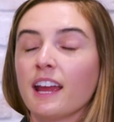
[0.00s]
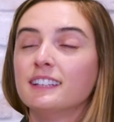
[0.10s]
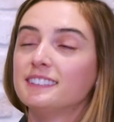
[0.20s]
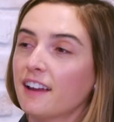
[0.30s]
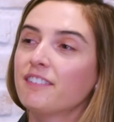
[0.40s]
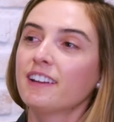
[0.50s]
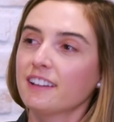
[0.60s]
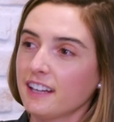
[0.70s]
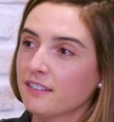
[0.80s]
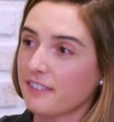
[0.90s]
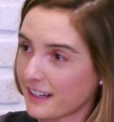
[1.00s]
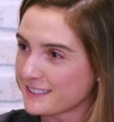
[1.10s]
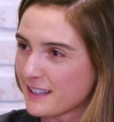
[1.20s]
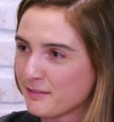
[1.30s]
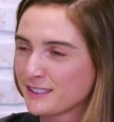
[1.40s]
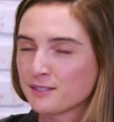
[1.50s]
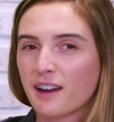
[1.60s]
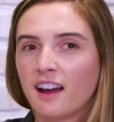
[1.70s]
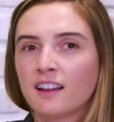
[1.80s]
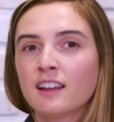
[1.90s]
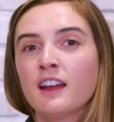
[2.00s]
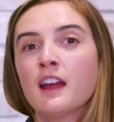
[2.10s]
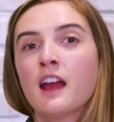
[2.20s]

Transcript: It definitely affects them as well.